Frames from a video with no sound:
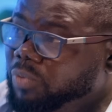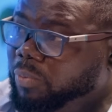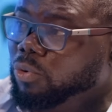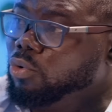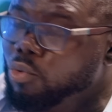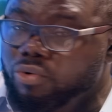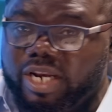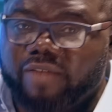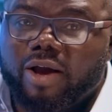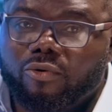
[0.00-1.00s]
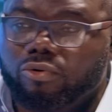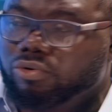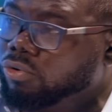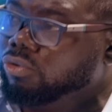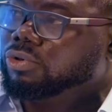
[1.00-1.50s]
people who would never go
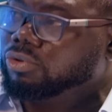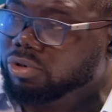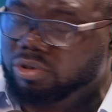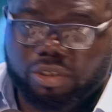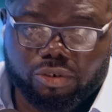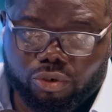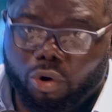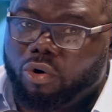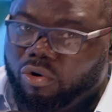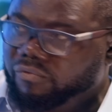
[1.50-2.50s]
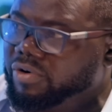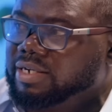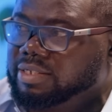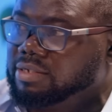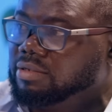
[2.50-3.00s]
close to the door of
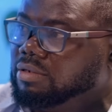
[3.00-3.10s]
Radisson.